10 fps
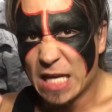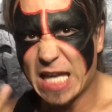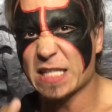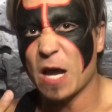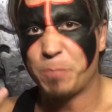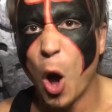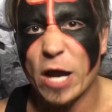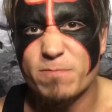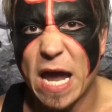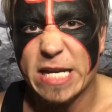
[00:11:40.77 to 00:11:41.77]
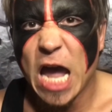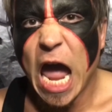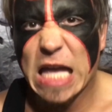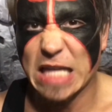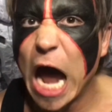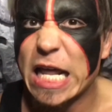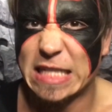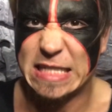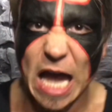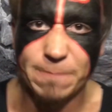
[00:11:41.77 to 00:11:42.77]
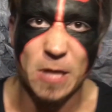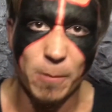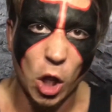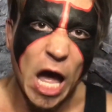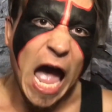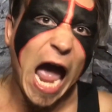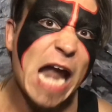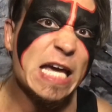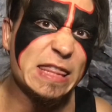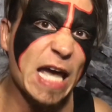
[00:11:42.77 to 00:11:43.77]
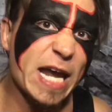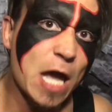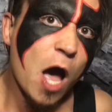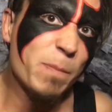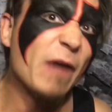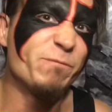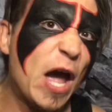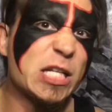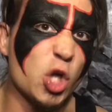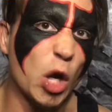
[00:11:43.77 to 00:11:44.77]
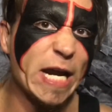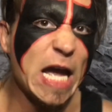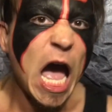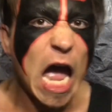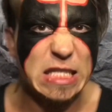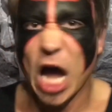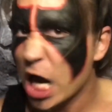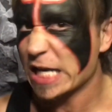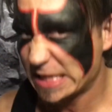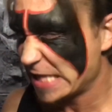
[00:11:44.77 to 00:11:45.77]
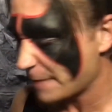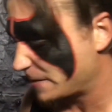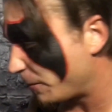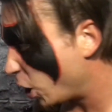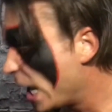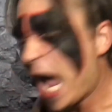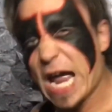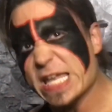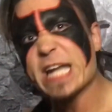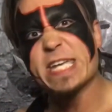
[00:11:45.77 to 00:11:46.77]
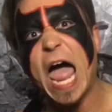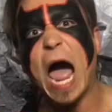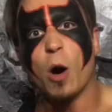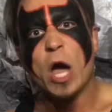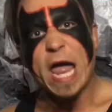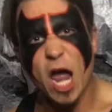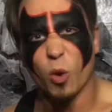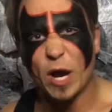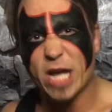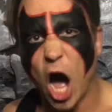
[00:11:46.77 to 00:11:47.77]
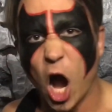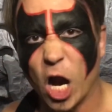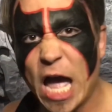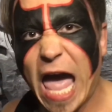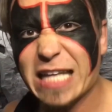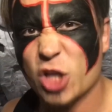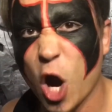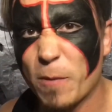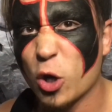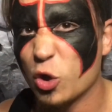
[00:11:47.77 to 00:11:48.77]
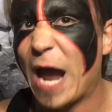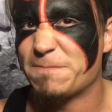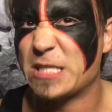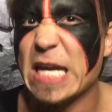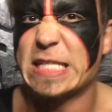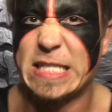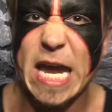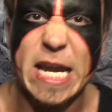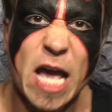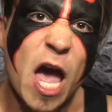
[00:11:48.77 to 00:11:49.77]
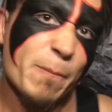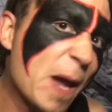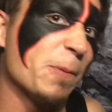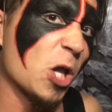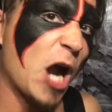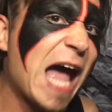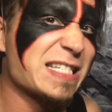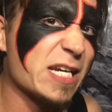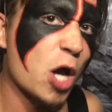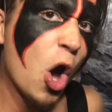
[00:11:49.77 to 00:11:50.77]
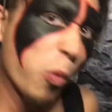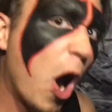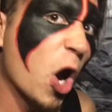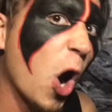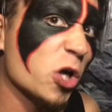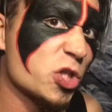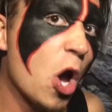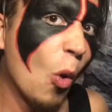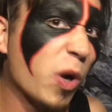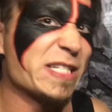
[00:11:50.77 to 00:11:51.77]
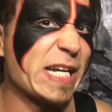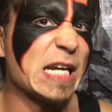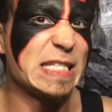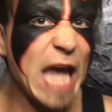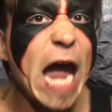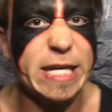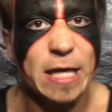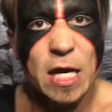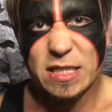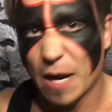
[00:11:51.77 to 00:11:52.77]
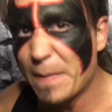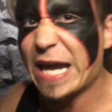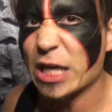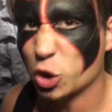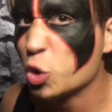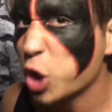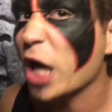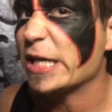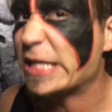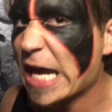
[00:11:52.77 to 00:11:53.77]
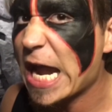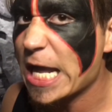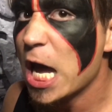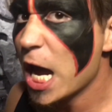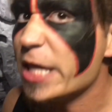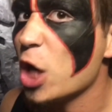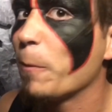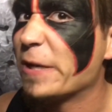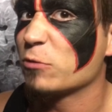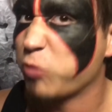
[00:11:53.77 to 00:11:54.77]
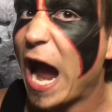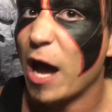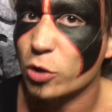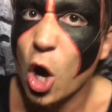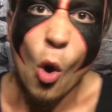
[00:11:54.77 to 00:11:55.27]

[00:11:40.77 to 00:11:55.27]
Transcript: Disappointment is unacceptable. Anything but victory is unacceptable. And yet now, here we are at TurboGrafx 16. People are asking, Warhorse, what's it gonna take to make it through Lucky Kid in the opening round?